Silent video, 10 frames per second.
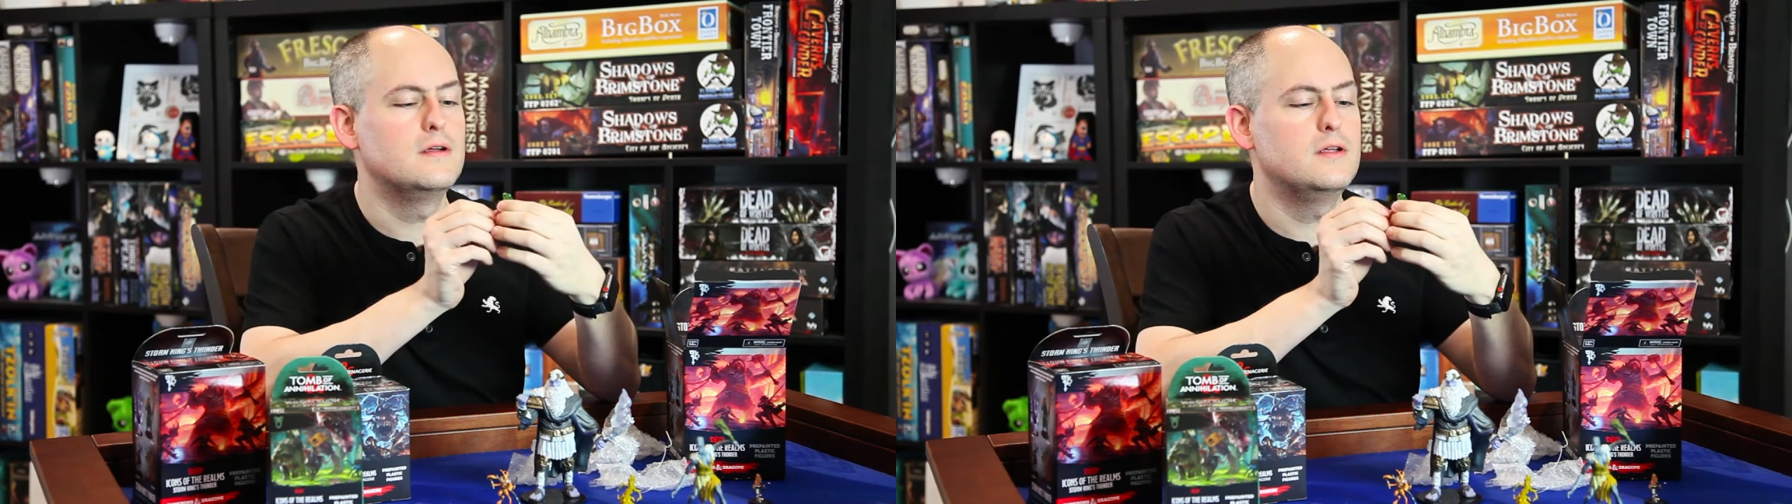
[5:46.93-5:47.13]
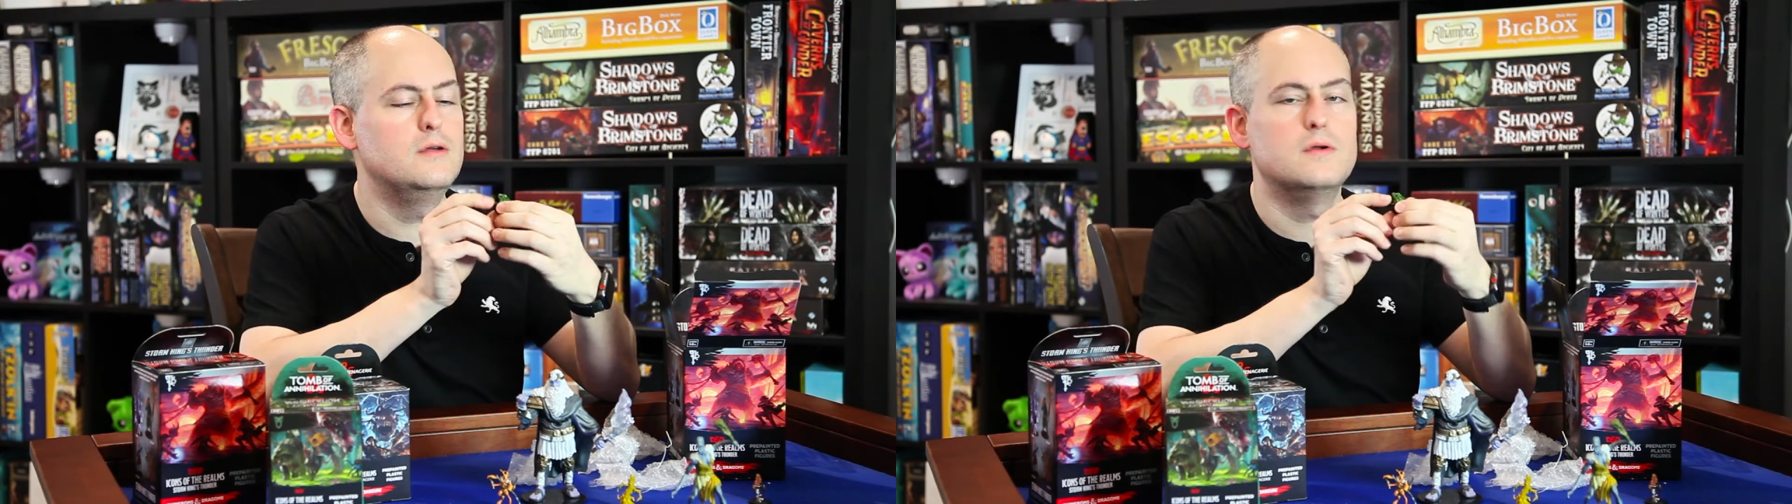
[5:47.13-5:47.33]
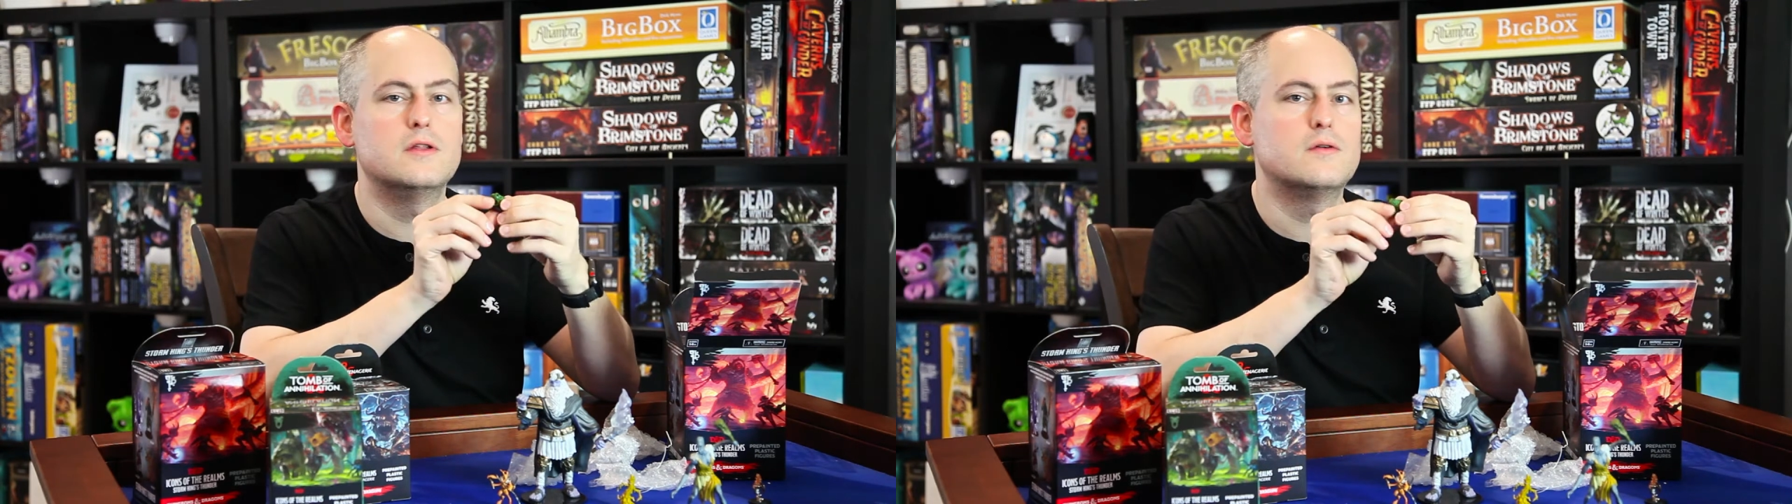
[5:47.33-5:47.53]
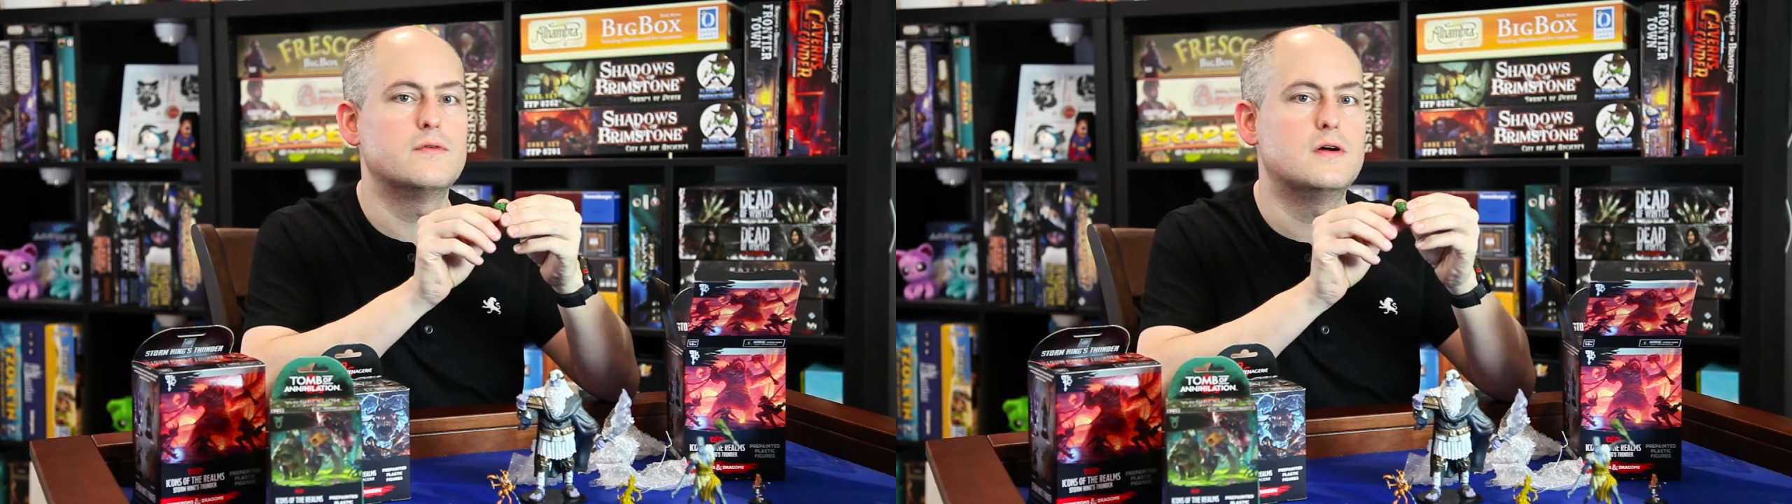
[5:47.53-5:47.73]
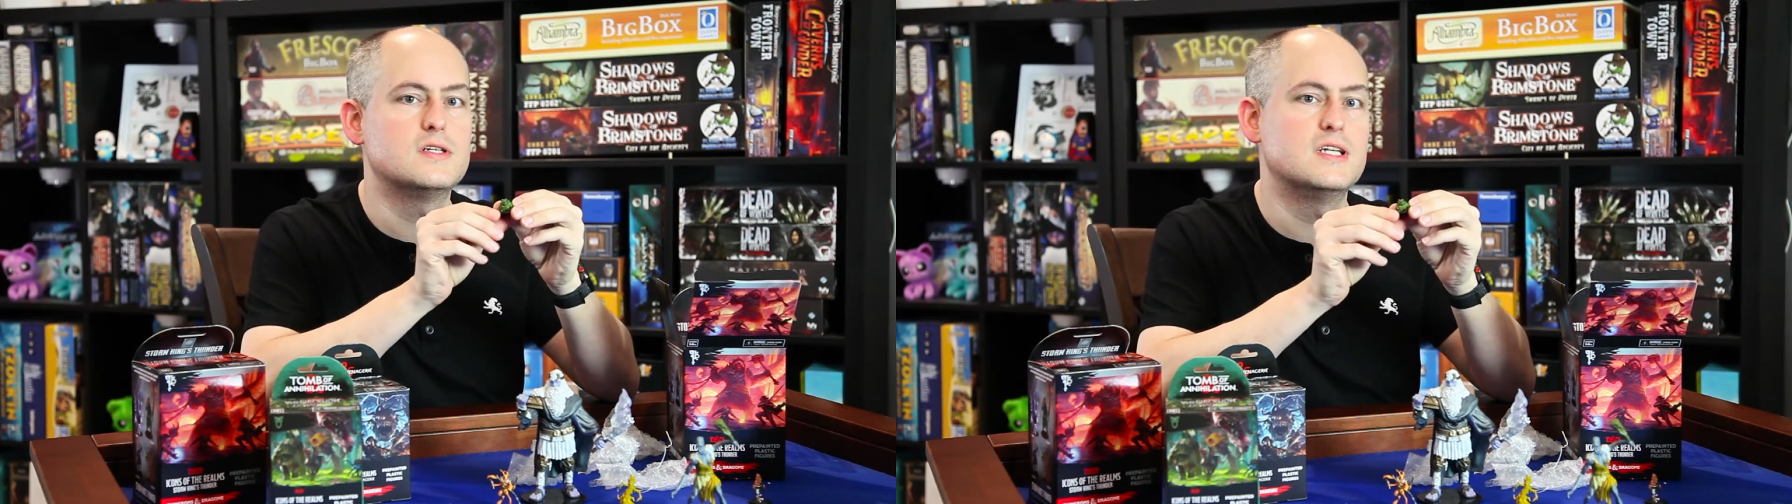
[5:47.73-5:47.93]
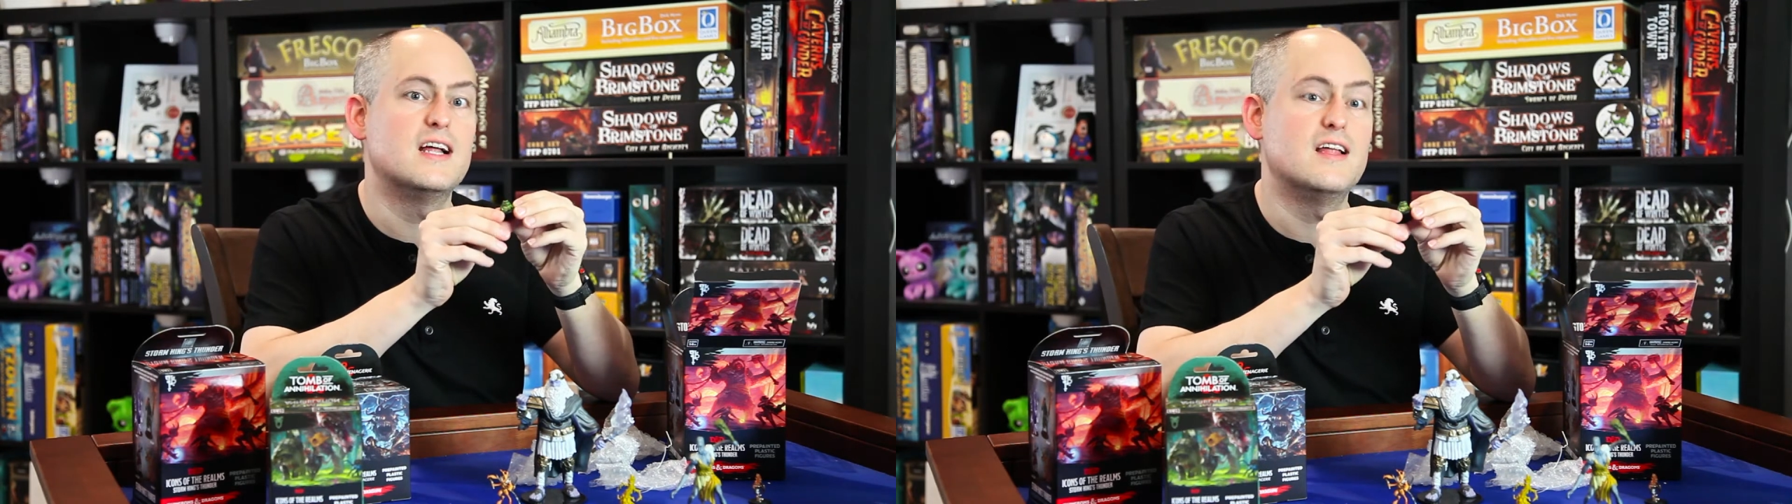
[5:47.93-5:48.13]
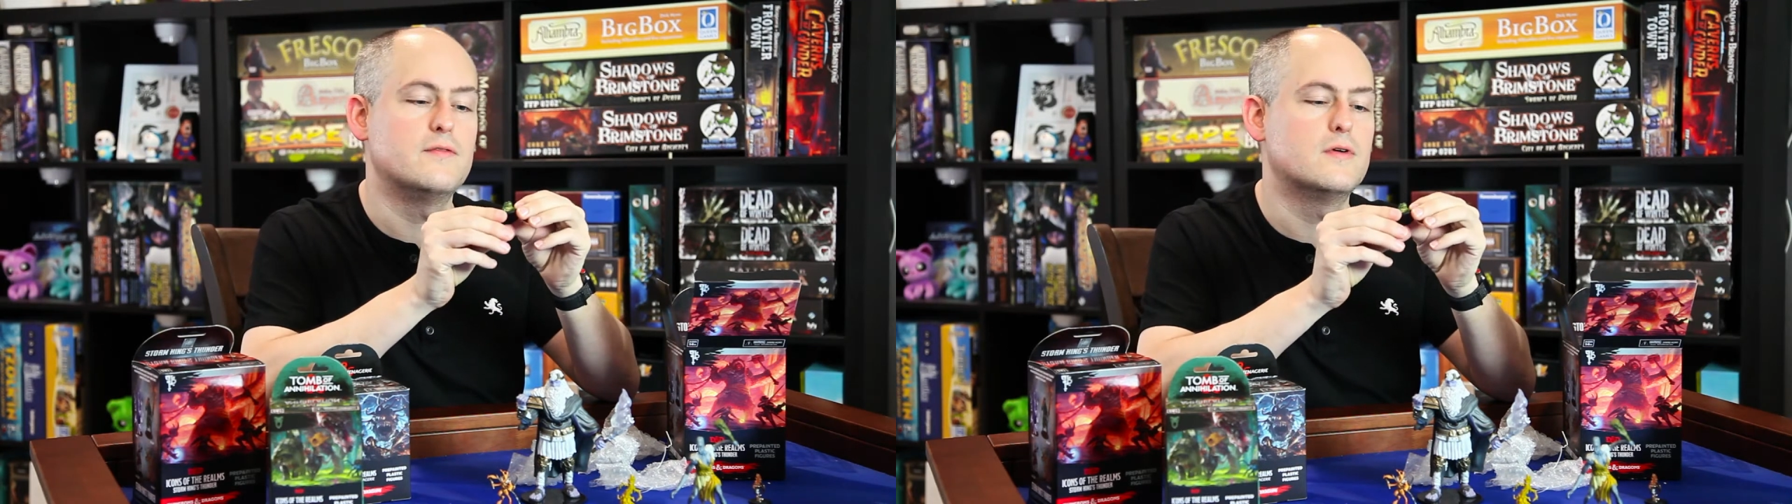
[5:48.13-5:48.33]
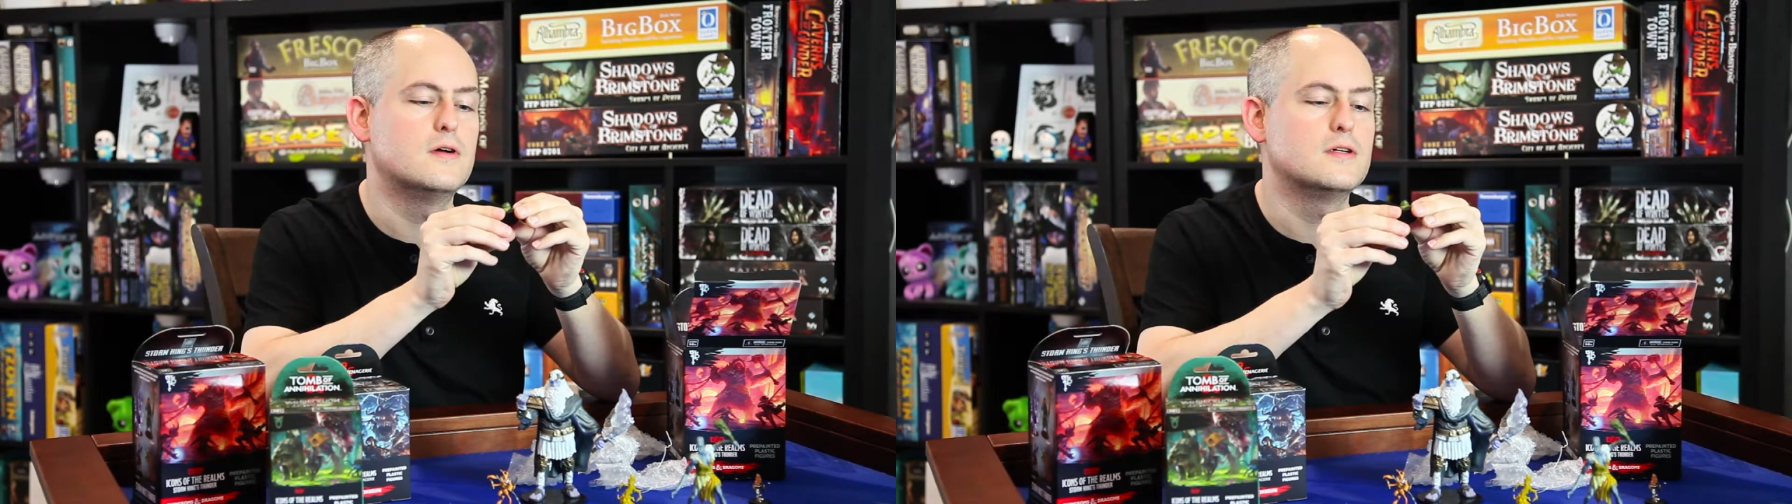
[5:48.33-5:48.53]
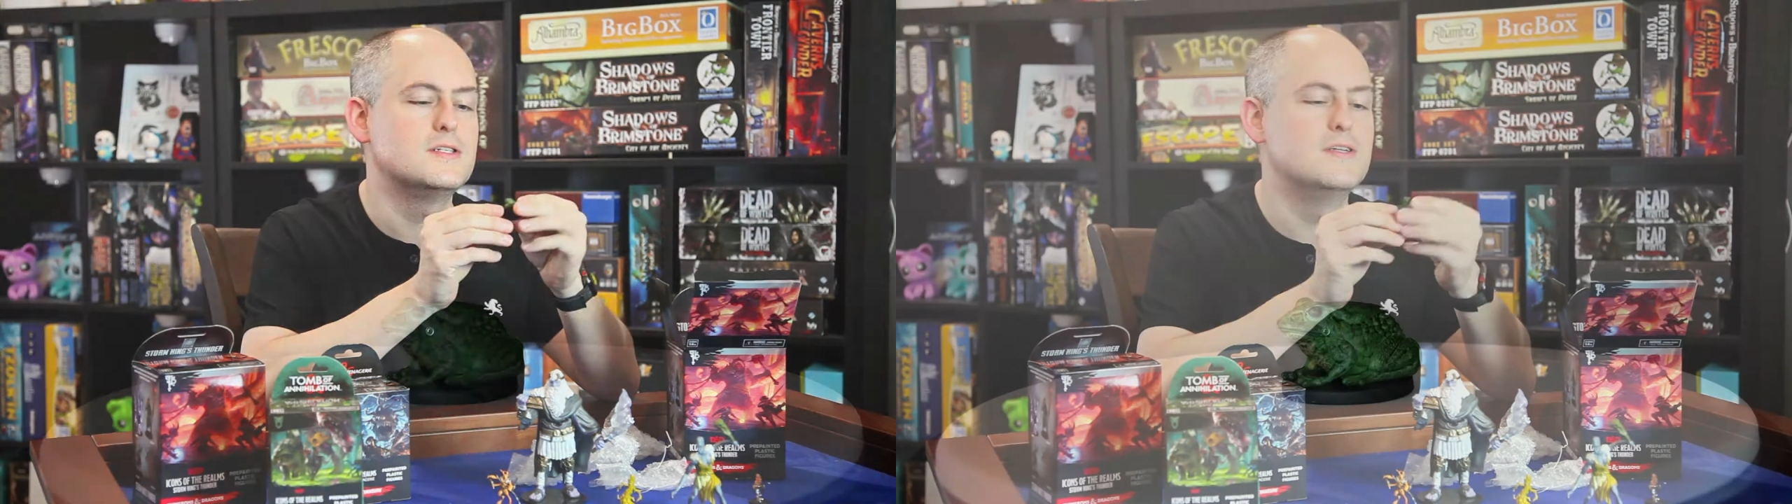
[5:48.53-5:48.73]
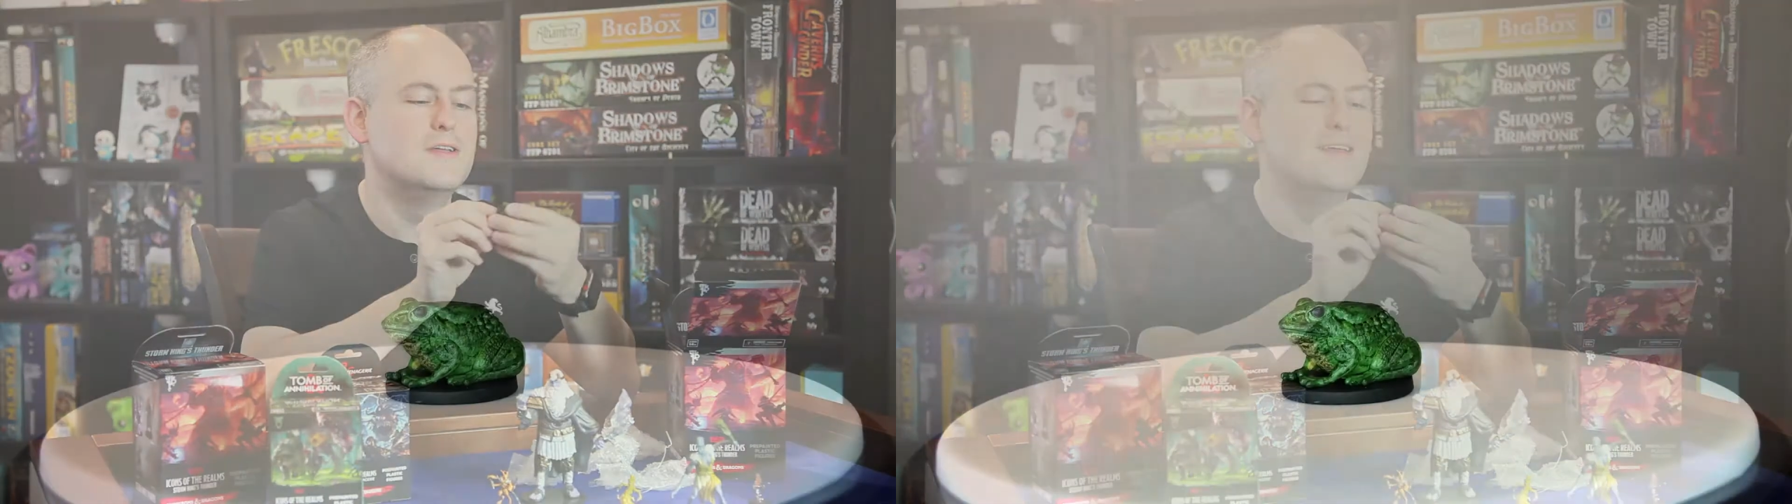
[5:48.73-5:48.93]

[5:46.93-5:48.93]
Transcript: cute and they're frogs and I like frogs.